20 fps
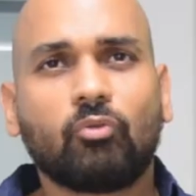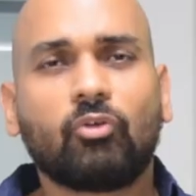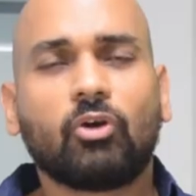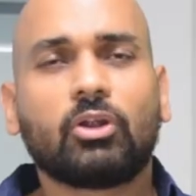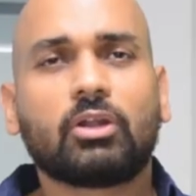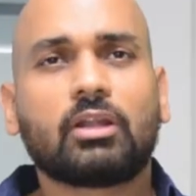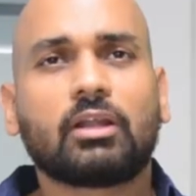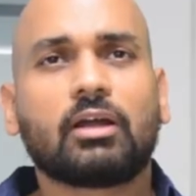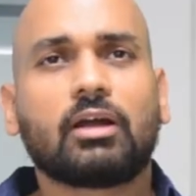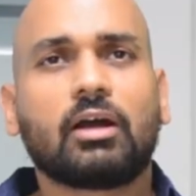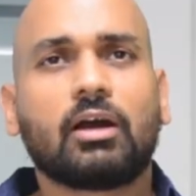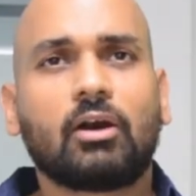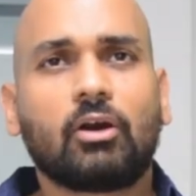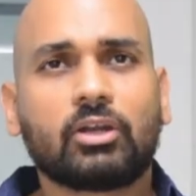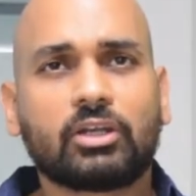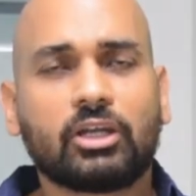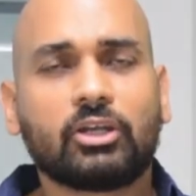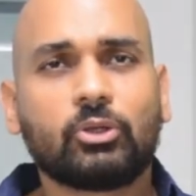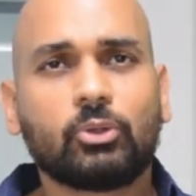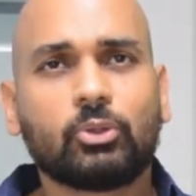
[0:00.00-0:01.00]
for
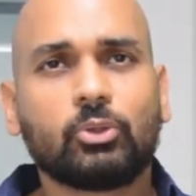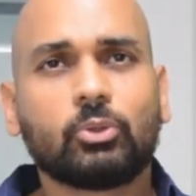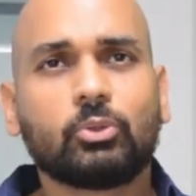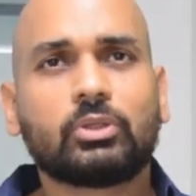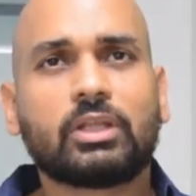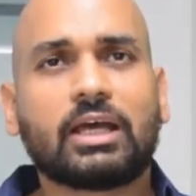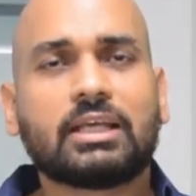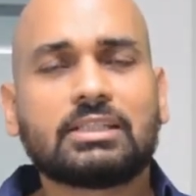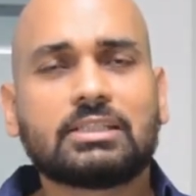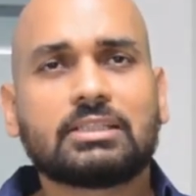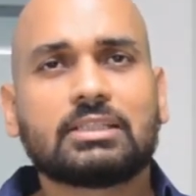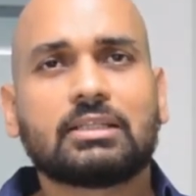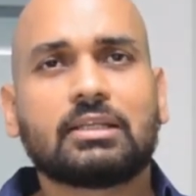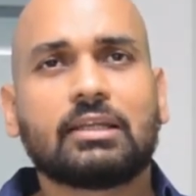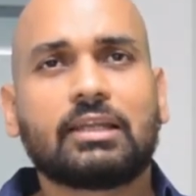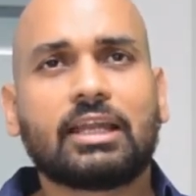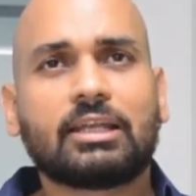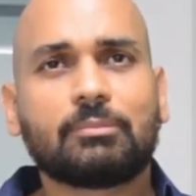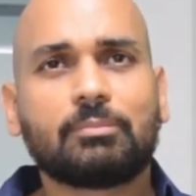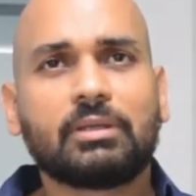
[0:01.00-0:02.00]
order to do this,
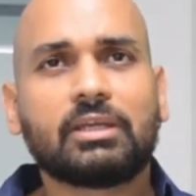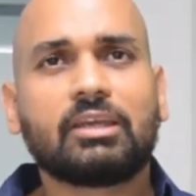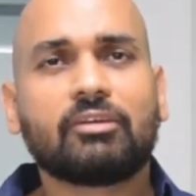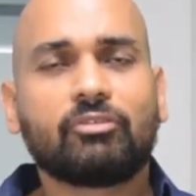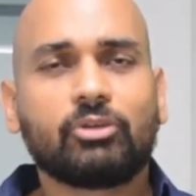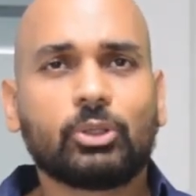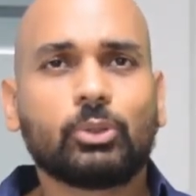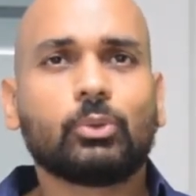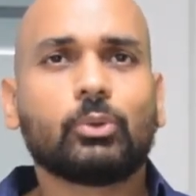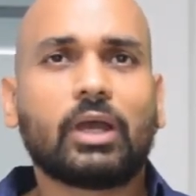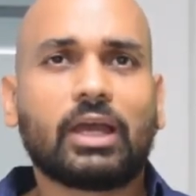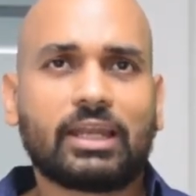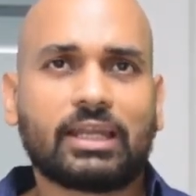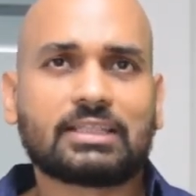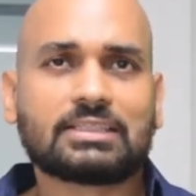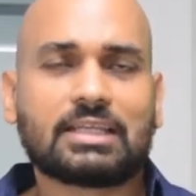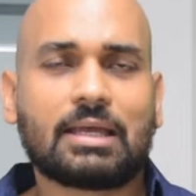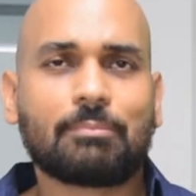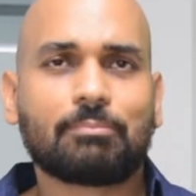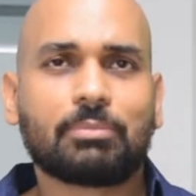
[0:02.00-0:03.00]
let me give you an
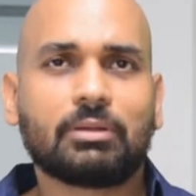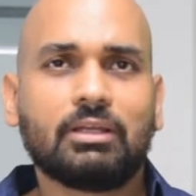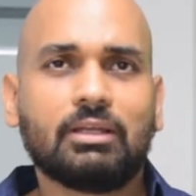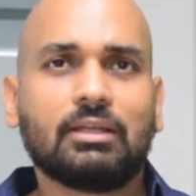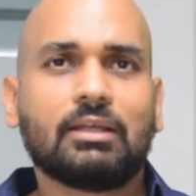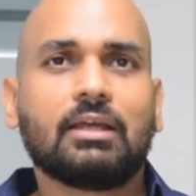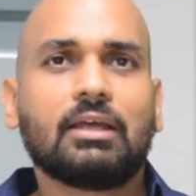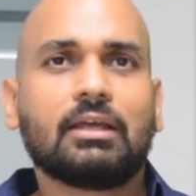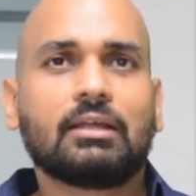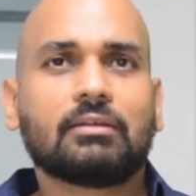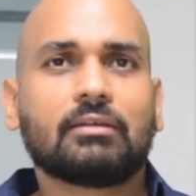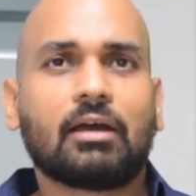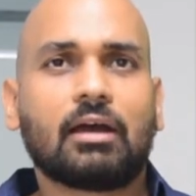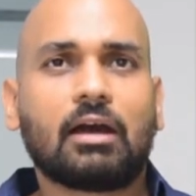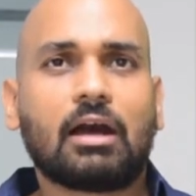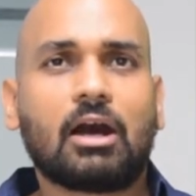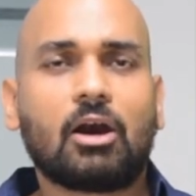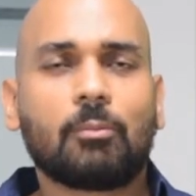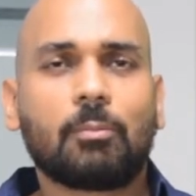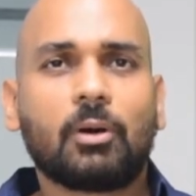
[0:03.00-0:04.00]
example.
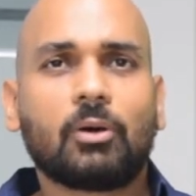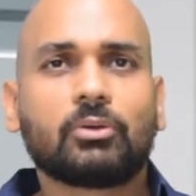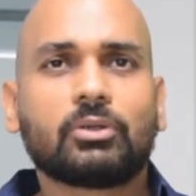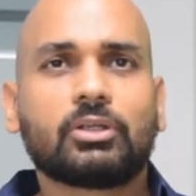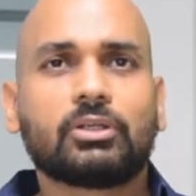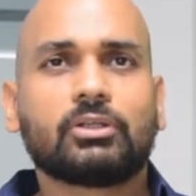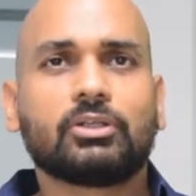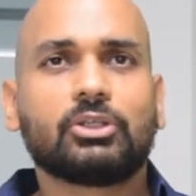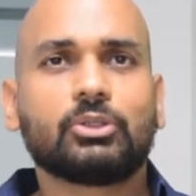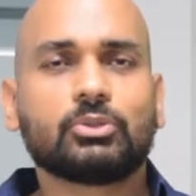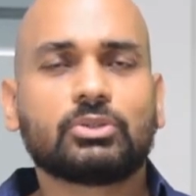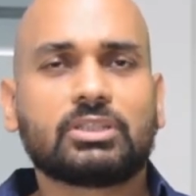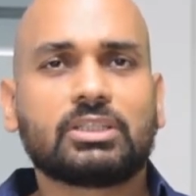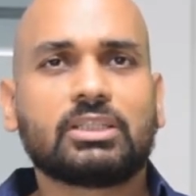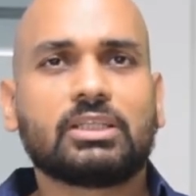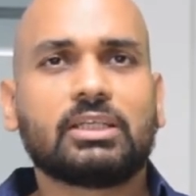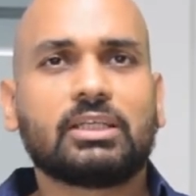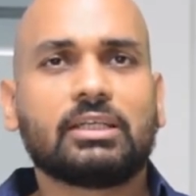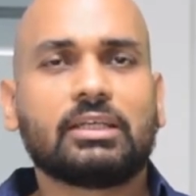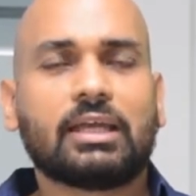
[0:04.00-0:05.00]
How about you
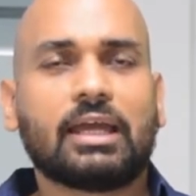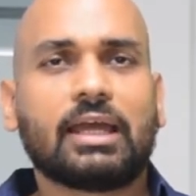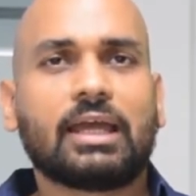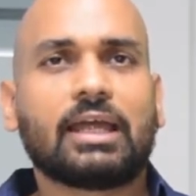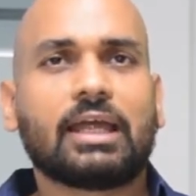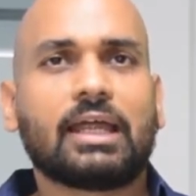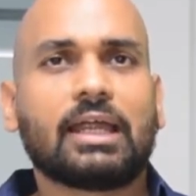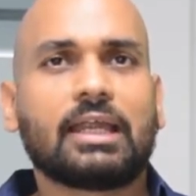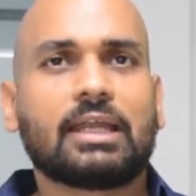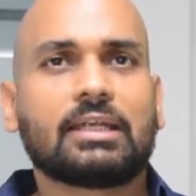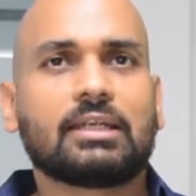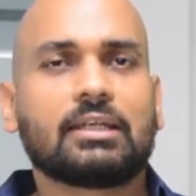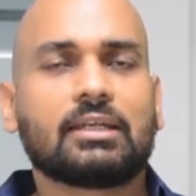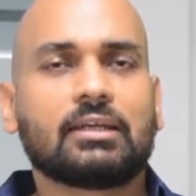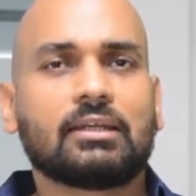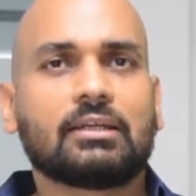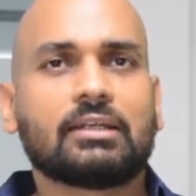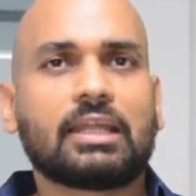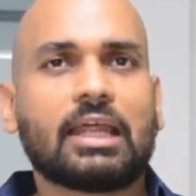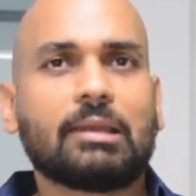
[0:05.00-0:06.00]
see and
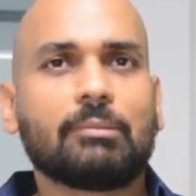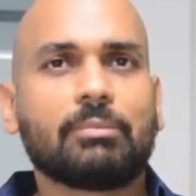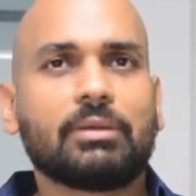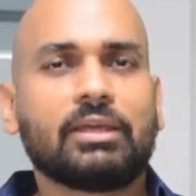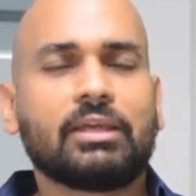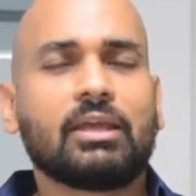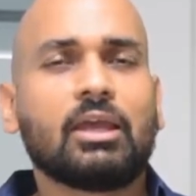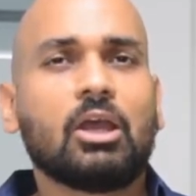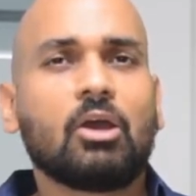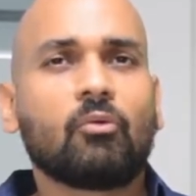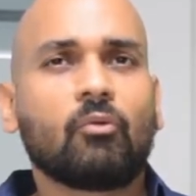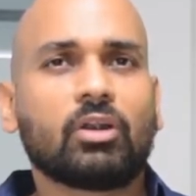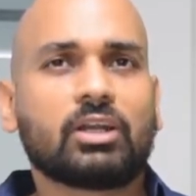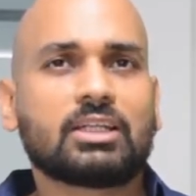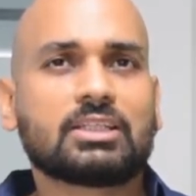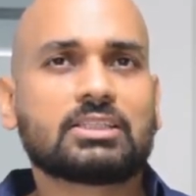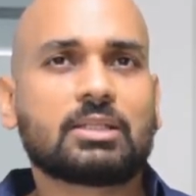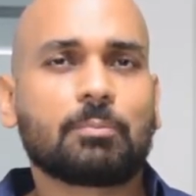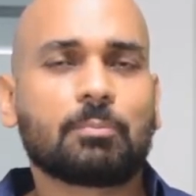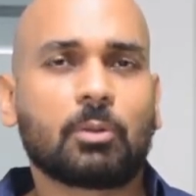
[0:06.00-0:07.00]
tell me what
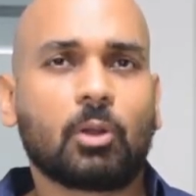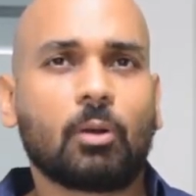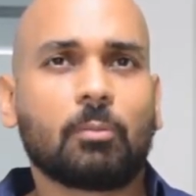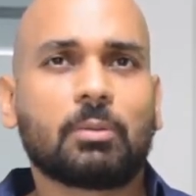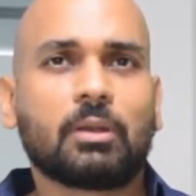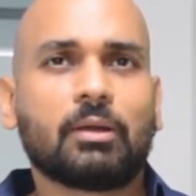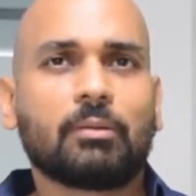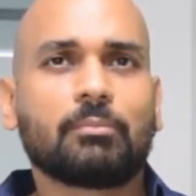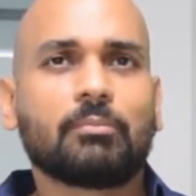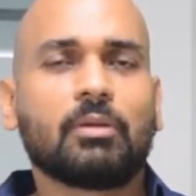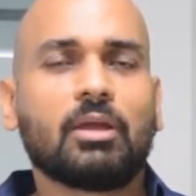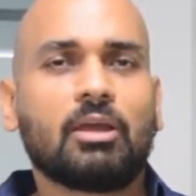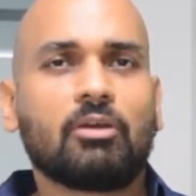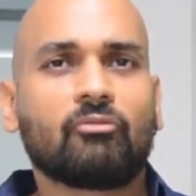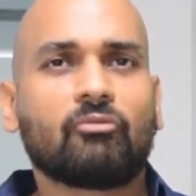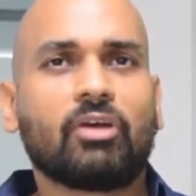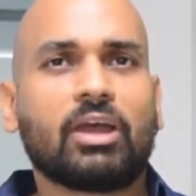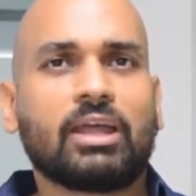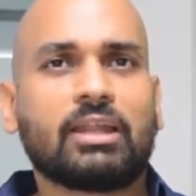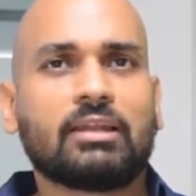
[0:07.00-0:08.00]
is the problem
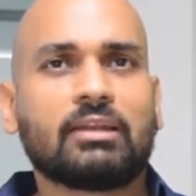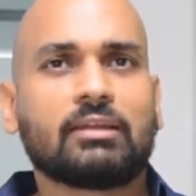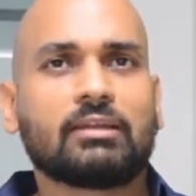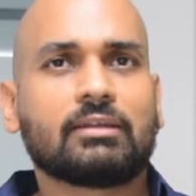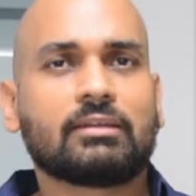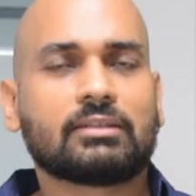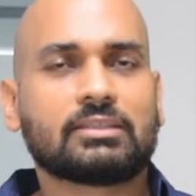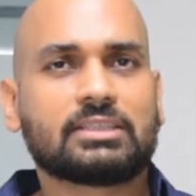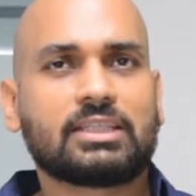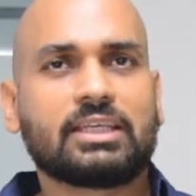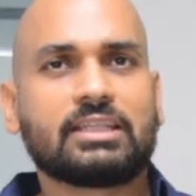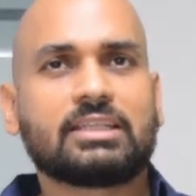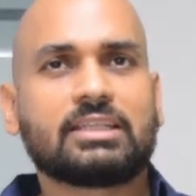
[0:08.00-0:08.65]
when, say,